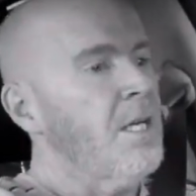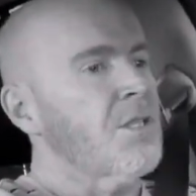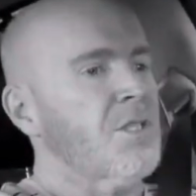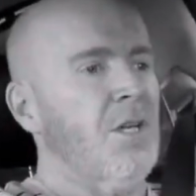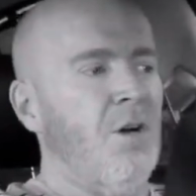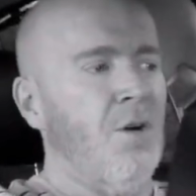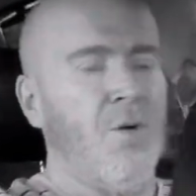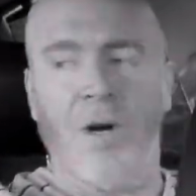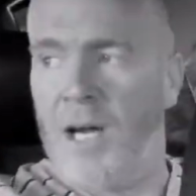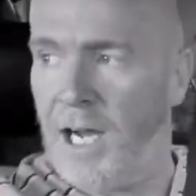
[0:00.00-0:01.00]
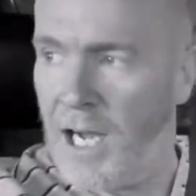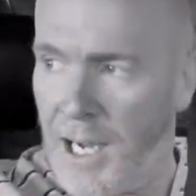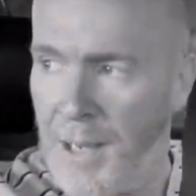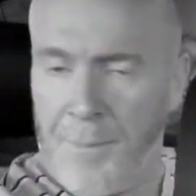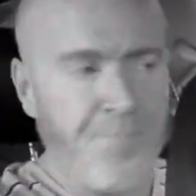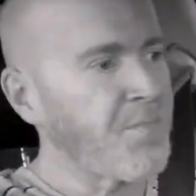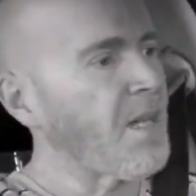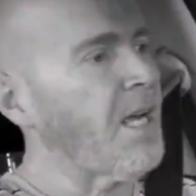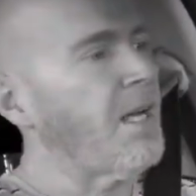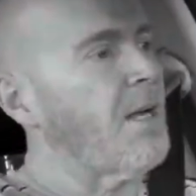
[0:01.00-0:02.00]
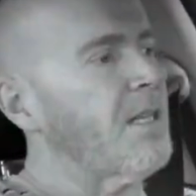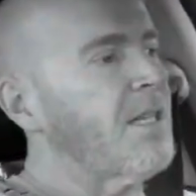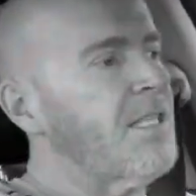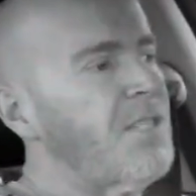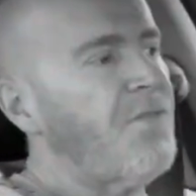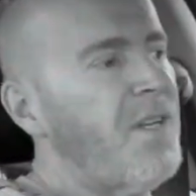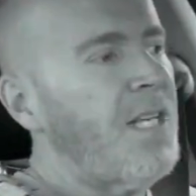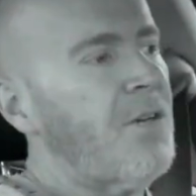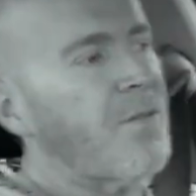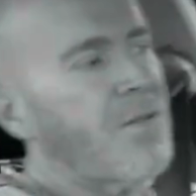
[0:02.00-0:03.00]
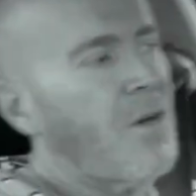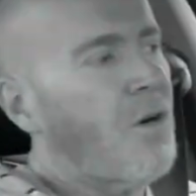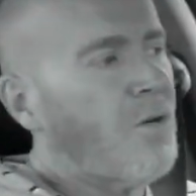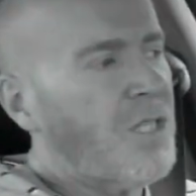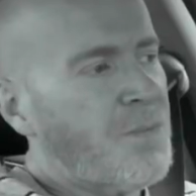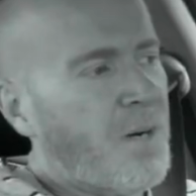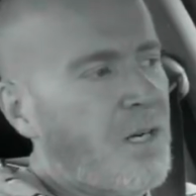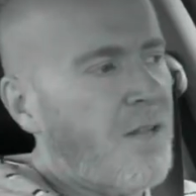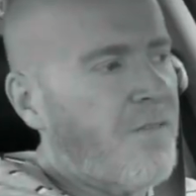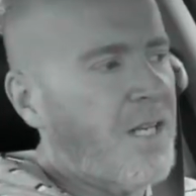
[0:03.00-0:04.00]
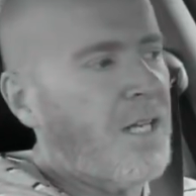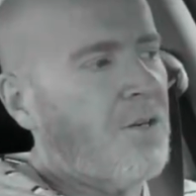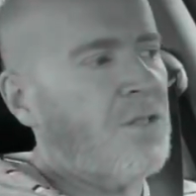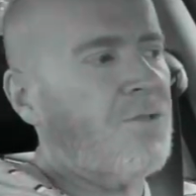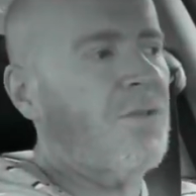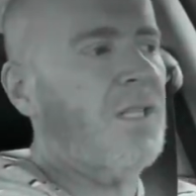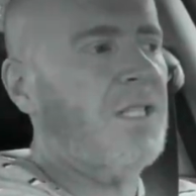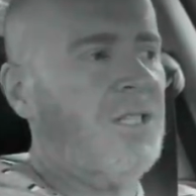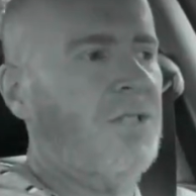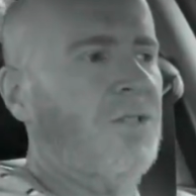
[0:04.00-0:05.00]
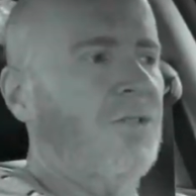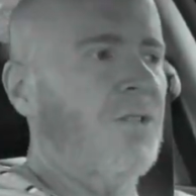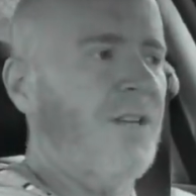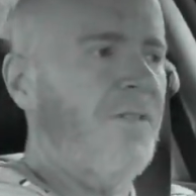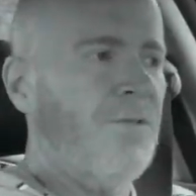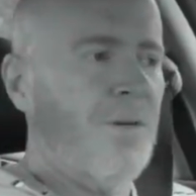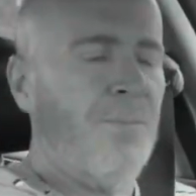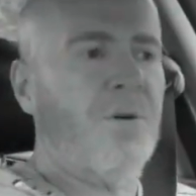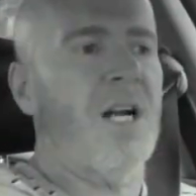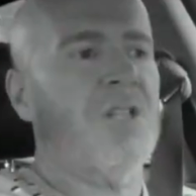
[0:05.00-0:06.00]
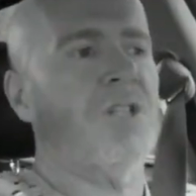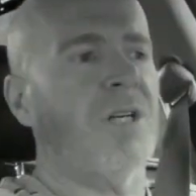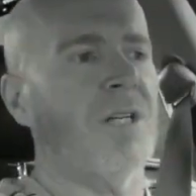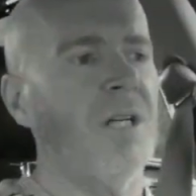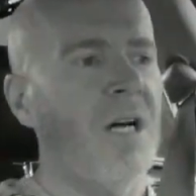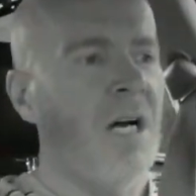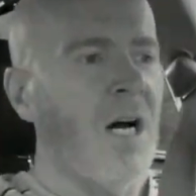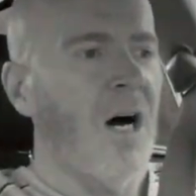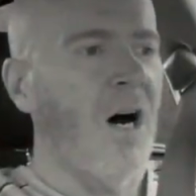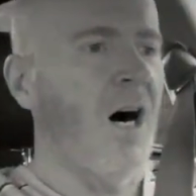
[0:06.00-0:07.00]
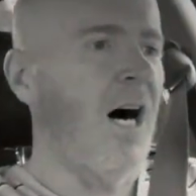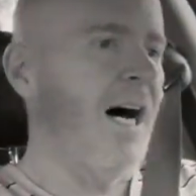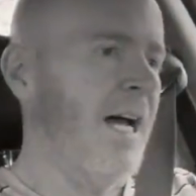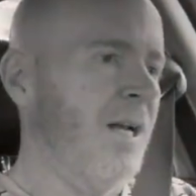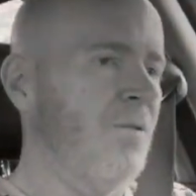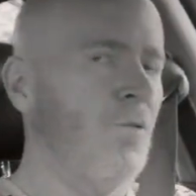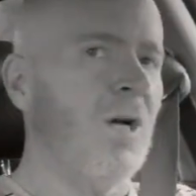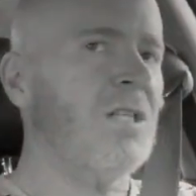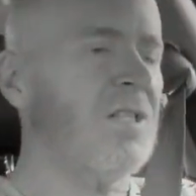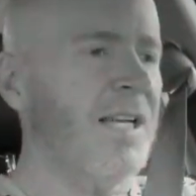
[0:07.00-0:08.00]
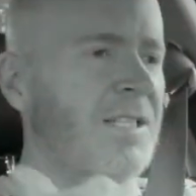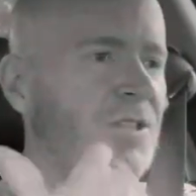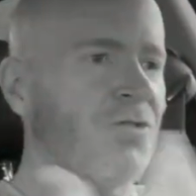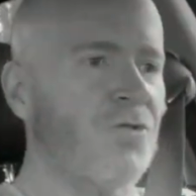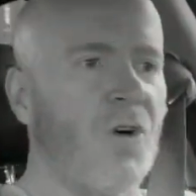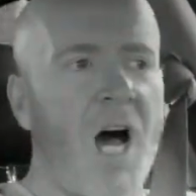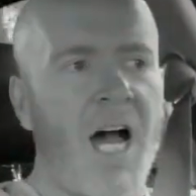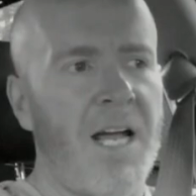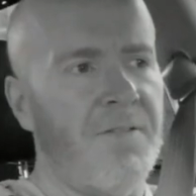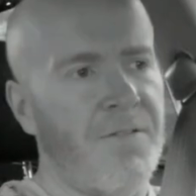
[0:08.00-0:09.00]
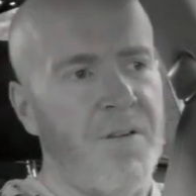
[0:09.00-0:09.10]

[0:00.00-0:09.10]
So this video though, this part of the video is really just to give you an impression on what it's like to drive,